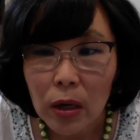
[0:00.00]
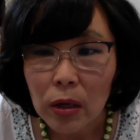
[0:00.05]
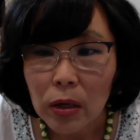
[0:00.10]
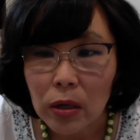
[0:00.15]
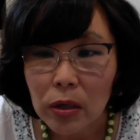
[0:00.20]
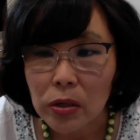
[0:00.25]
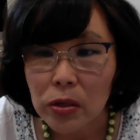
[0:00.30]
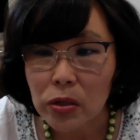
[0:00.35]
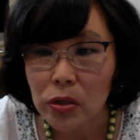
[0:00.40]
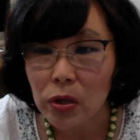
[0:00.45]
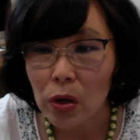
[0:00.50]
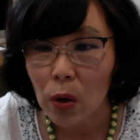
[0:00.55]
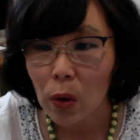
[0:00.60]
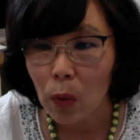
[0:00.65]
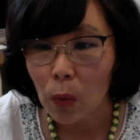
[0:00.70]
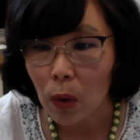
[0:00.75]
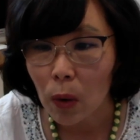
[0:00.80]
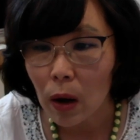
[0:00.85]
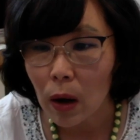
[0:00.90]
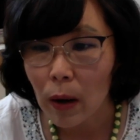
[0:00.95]

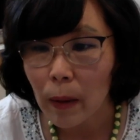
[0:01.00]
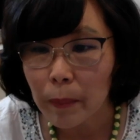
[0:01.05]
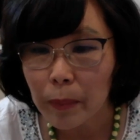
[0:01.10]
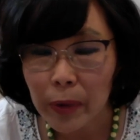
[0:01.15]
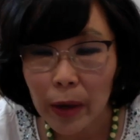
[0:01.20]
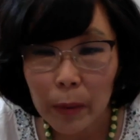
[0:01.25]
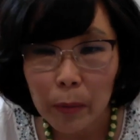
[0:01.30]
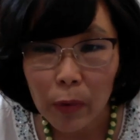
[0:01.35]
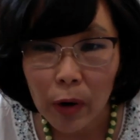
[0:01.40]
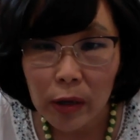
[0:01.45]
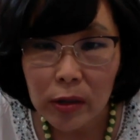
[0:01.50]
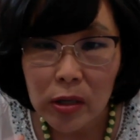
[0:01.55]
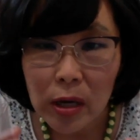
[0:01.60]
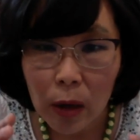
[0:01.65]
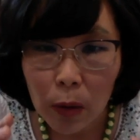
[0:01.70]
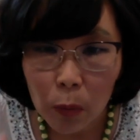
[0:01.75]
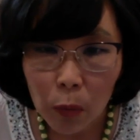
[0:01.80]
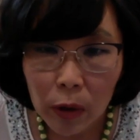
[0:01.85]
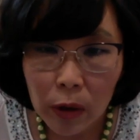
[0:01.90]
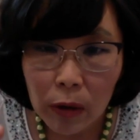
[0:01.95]
So, Namrata, I
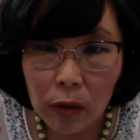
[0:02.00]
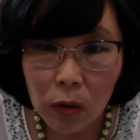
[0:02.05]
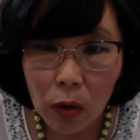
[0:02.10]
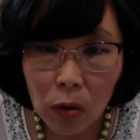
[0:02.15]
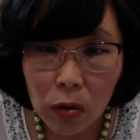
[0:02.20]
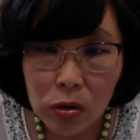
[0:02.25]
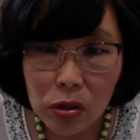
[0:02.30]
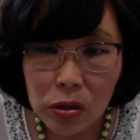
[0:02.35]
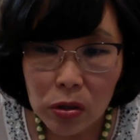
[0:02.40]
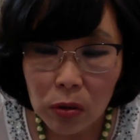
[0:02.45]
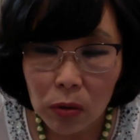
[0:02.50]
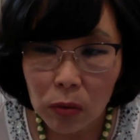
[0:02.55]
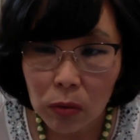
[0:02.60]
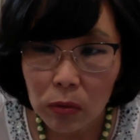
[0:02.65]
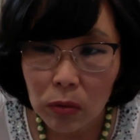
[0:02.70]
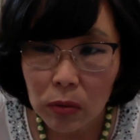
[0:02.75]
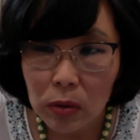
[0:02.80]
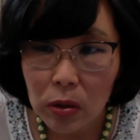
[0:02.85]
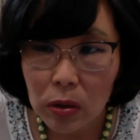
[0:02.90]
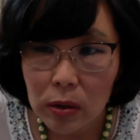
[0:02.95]
want to
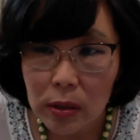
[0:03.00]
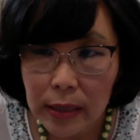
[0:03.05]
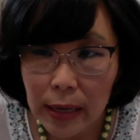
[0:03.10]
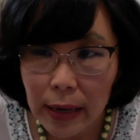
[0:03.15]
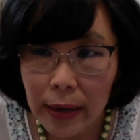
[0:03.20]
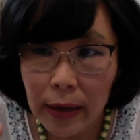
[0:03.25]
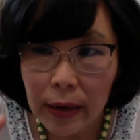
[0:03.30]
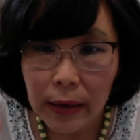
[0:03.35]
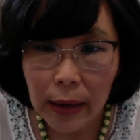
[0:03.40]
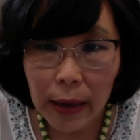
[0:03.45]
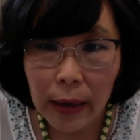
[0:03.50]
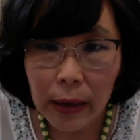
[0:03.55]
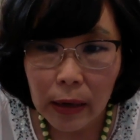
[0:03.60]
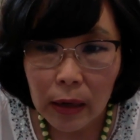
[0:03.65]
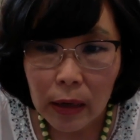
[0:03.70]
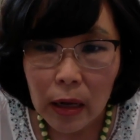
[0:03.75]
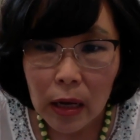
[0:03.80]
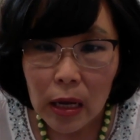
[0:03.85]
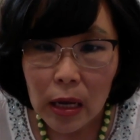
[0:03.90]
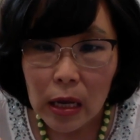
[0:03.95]
also say again,
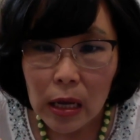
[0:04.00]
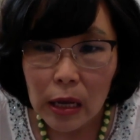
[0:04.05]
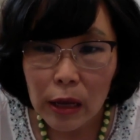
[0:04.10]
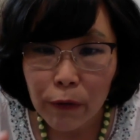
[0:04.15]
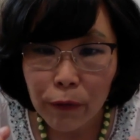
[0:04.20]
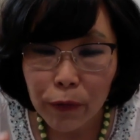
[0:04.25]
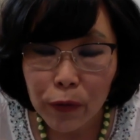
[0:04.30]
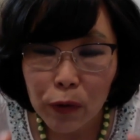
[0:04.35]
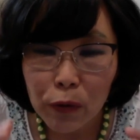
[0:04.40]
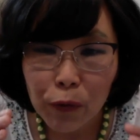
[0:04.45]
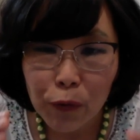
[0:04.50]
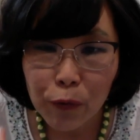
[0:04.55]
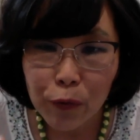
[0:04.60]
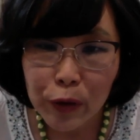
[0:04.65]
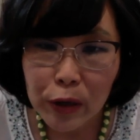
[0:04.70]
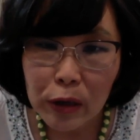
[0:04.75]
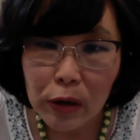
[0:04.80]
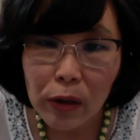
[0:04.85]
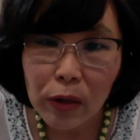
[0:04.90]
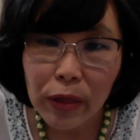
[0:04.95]
if you
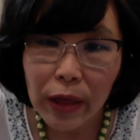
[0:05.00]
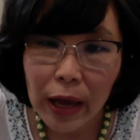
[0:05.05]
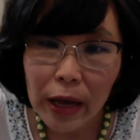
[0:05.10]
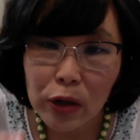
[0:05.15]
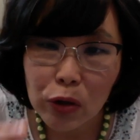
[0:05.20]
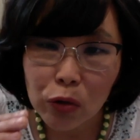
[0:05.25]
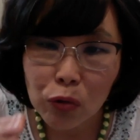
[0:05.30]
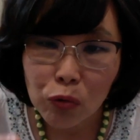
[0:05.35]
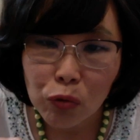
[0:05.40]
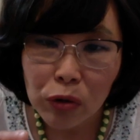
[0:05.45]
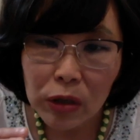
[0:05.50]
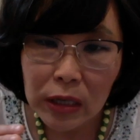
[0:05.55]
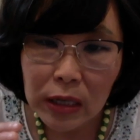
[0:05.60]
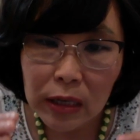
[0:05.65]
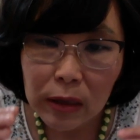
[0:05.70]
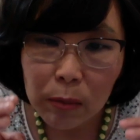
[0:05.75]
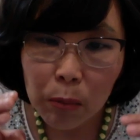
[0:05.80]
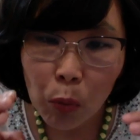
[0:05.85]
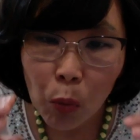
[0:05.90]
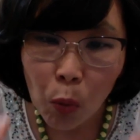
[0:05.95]
feel that you
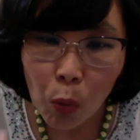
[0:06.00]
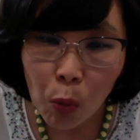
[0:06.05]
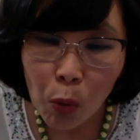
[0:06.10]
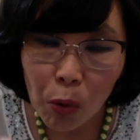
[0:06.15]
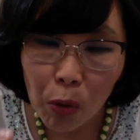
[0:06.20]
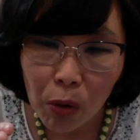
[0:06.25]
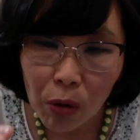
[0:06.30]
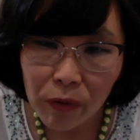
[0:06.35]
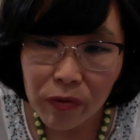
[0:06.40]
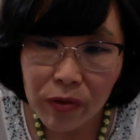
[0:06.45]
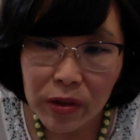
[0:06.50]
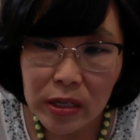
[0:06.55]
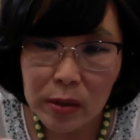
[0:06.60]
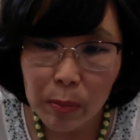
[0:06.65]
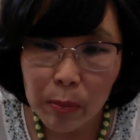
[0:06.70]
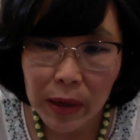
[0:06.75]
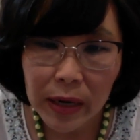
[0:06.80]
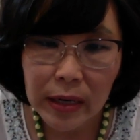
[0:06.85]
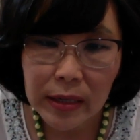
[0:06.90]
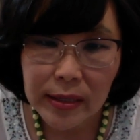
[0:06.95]
need more of this
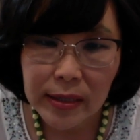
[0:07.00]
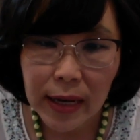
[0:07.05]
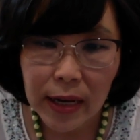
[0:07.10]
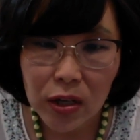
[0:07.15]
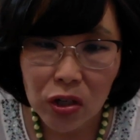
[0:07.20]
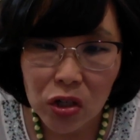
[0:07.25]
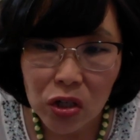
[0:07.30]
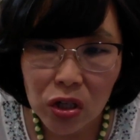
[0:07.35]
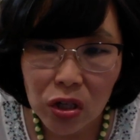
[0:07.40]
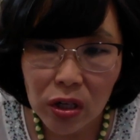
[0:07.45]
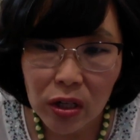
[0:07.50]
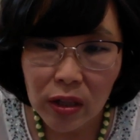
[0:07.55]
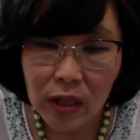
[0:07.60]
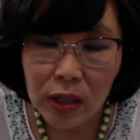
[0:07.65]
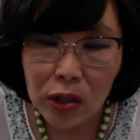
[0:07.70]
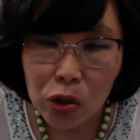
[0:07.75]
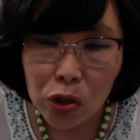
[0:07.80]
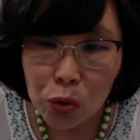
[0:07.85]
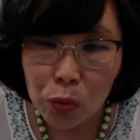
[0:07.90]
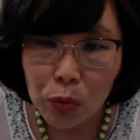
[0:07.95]
meditation,
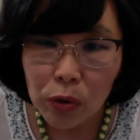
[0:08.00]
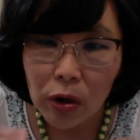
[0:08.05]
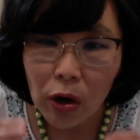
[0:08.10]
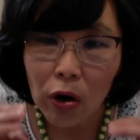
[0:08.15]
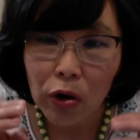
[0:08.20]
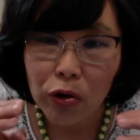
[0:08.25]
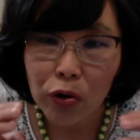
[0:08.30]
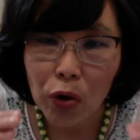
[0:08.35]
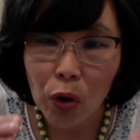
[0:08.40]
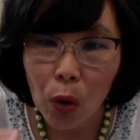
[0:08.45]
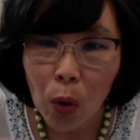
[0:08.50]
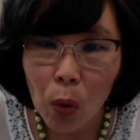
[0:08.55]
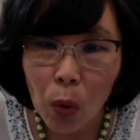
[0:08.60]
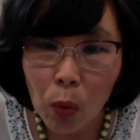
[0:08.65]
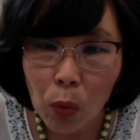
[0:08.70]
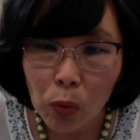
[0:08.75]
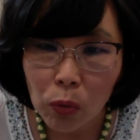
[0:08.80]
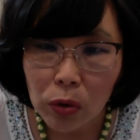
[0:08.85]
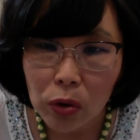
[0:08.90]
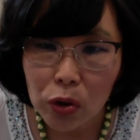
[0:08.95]
then do it on your
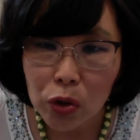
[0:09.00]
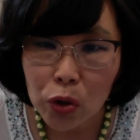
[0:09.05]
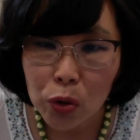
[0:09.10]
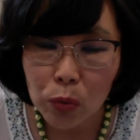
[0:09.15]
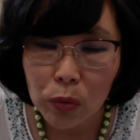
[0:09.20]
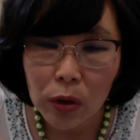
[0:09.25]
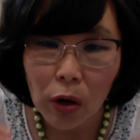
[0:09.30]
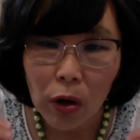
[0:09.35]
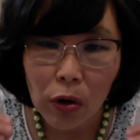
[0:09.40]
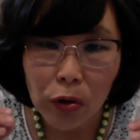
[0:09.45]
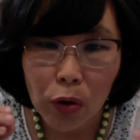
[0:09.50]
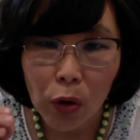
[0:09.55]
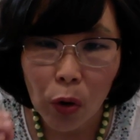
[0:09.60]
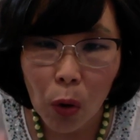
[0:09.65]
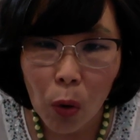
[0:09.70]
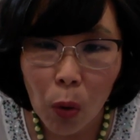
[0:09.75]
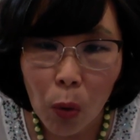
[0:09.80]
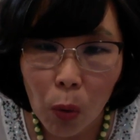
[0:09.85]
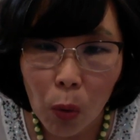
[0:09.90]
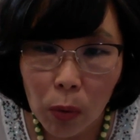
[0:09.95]
own. Do it on your
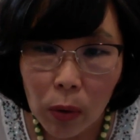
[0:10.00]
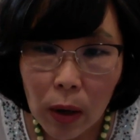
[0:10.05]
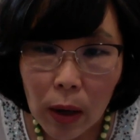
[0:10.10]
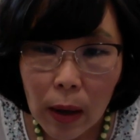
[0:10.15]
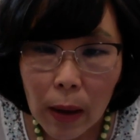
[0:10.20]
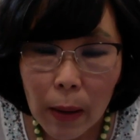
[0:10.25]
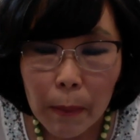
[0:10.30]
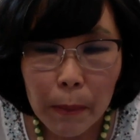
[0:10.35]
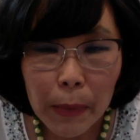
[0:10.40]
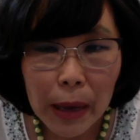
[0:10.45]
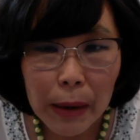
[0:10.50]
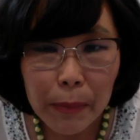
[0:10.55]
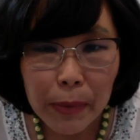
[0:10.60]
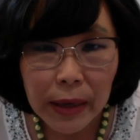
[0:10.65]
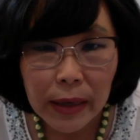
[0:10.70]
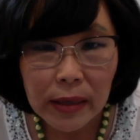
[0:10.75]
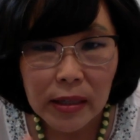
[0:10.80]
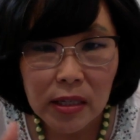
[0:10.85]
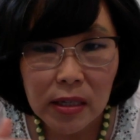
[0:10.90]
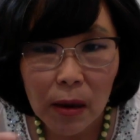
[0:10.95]
own. Maybe
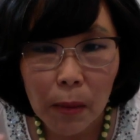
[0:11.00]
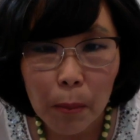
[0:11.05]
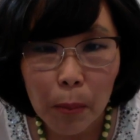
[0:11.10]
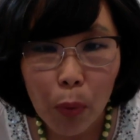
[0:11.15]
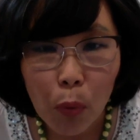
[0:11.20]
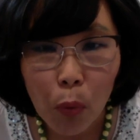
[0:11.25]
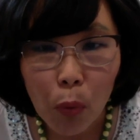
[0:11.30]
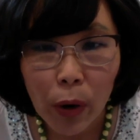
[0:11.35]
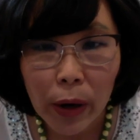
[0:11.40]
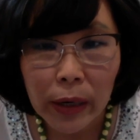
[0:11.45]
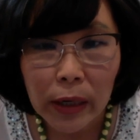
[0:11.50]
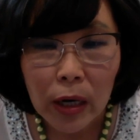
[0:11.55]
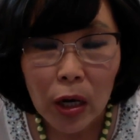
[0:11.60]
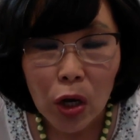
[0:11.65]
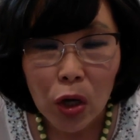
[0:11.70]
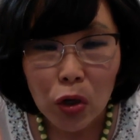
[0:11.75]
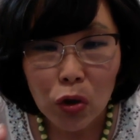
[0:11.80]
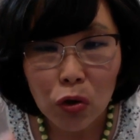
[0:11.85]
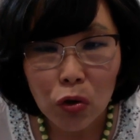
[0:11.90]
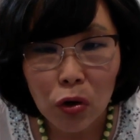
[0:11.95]
at some point
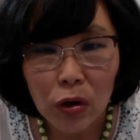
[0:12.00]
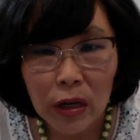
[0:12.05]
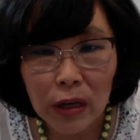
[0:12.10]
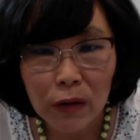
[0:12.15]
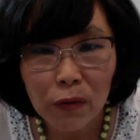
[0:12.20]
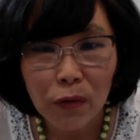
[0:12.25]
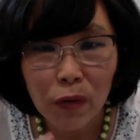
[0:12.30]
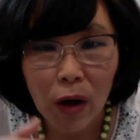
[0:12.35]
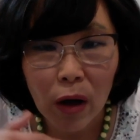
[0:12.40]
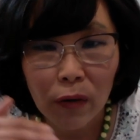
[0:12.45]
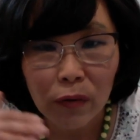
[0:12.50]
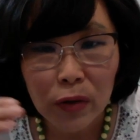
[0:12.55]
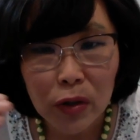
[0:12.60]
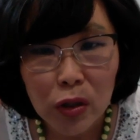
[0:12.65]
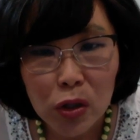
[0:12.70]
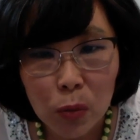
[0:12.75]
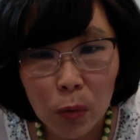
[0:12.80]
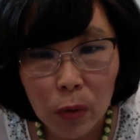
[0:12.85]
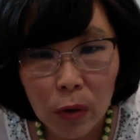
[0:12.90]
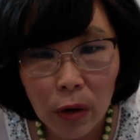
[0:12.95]
you're going to evolve
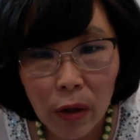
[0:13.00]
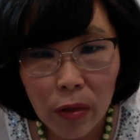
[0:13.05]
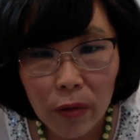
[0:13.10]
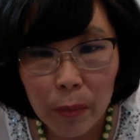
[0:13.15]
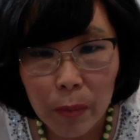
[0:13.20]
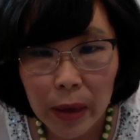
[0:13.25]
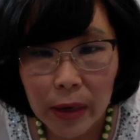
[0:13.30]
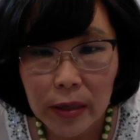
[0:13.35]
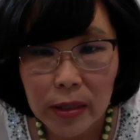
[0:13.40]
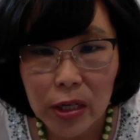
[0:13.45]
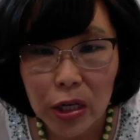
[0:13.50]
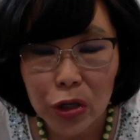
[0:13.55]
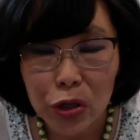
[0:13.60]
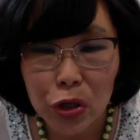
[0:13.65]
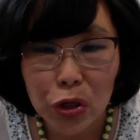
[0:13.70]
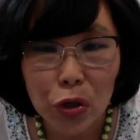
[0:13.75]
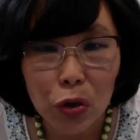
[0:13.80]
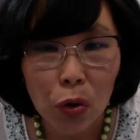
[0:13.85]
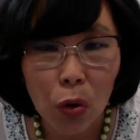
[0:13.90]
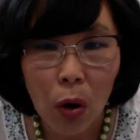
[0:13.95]
into another
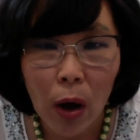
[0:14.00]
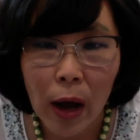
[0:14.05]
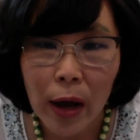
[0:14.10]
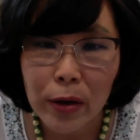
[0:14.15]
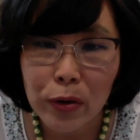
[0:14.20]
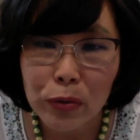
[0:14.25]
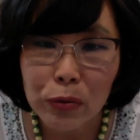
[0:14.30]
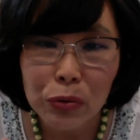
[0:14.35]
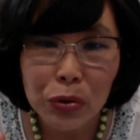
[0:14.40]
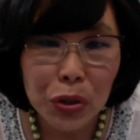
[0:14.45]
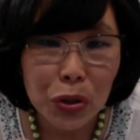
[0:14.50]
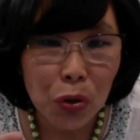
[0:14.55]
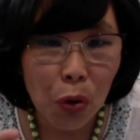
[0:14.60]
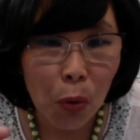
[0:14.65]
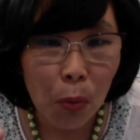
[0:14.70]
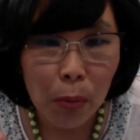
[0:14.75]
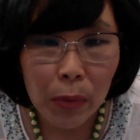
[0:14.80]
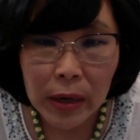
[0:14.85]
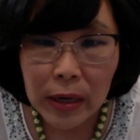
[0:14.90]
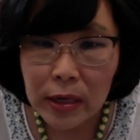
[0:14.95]
meditation. I use so
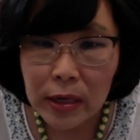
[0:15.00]
many